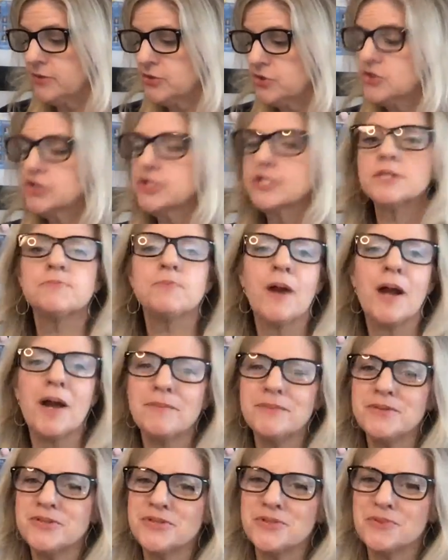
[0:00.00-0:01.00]
Just
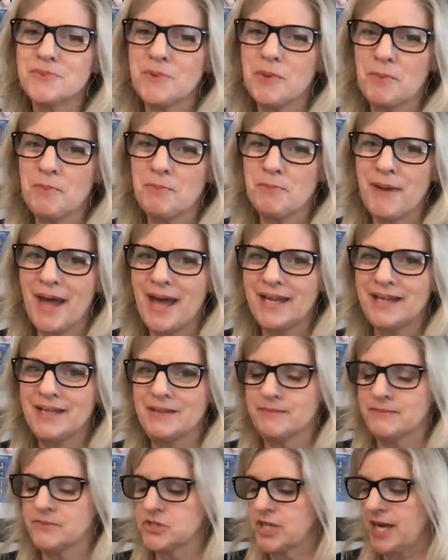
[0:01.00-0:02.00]
promise you won't pet
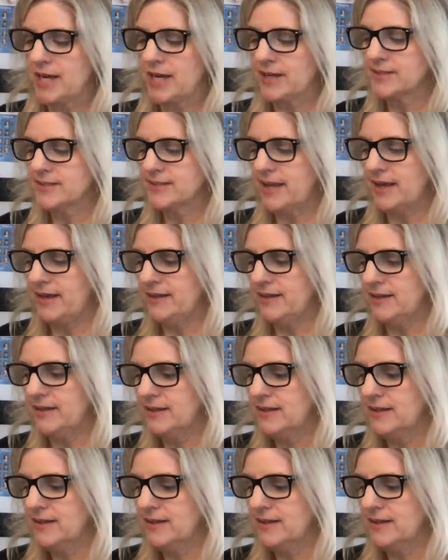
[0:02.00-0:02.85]
him, Jack said.